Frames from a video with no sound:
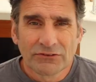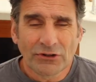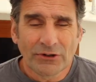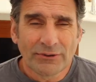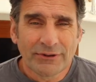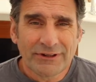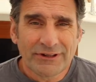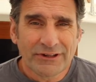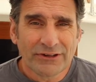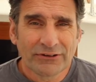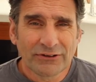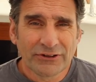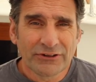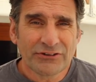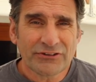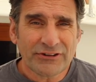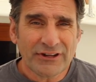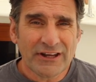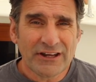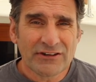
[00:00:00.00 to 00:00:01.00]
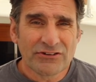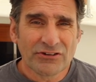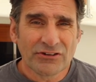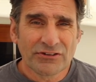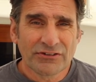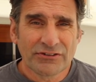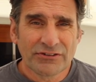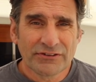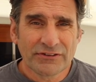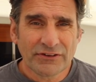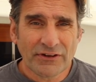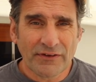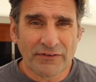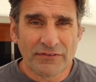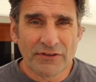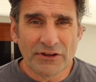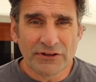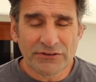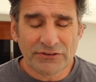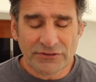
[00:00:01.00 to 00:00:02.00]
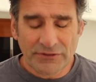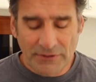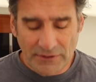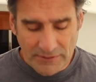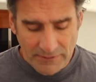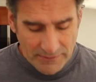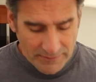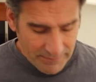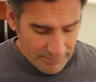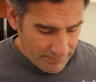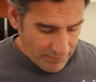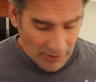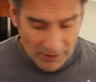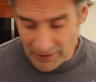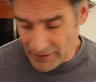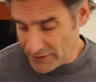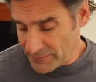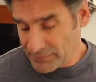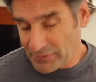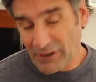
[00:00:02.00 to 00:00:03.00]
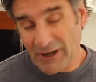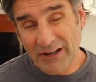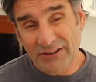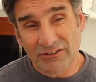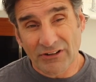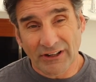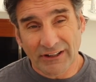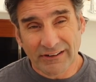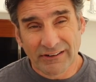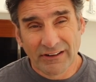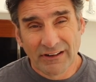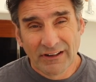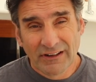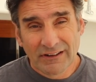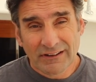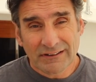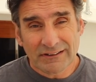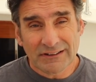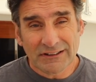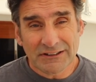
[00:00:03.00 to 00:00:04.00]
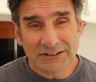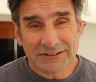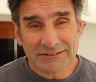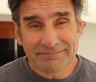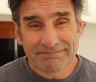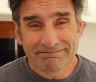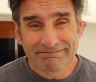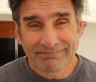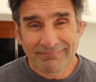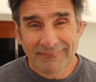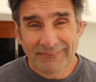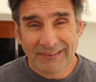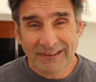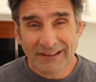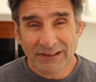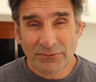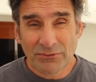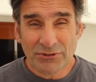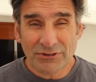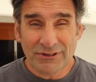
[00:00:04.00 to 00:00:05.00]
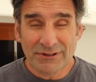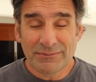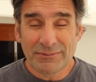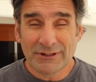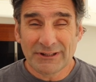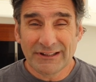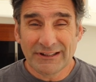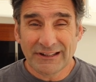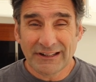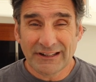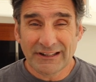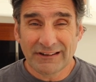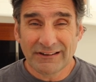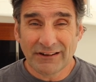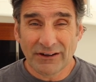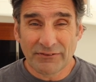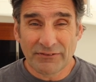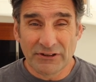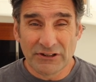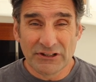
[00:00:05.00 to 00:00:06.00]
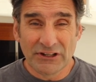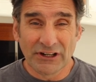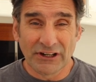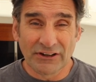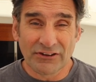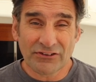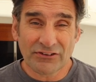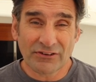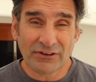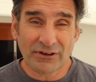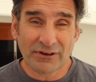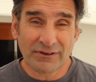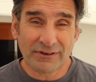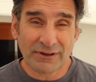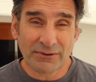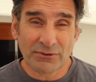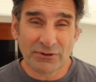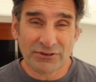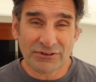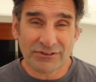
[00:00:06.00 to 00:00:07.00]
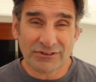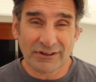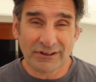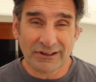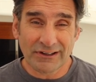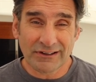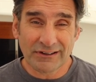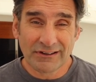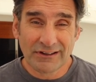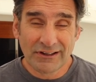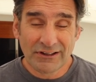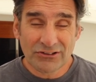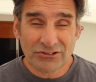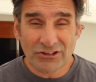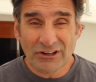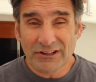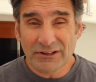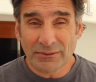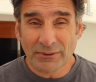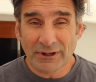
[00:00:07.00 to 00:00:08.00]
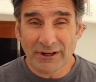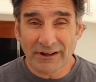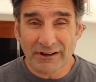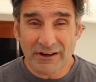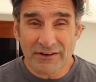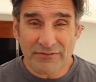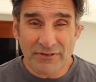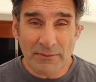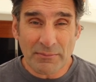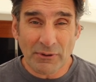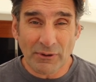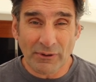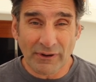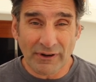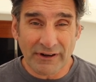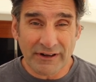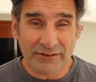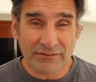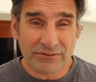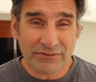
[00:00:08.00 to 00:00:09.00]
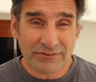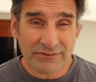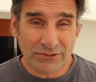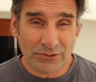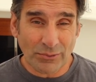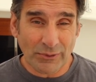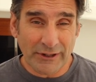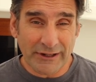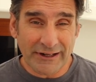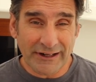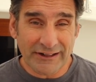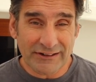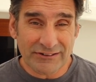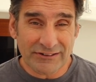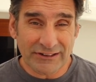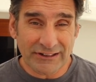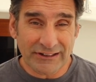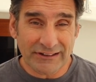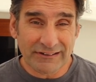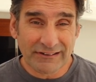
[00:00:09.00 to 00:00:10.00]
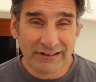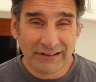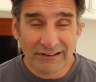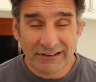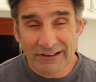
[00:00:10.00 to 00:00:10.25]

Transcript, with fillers: So in the early stages of this part of the project, um, it was in the beginning of the year. So it was uh, January, February of 2019.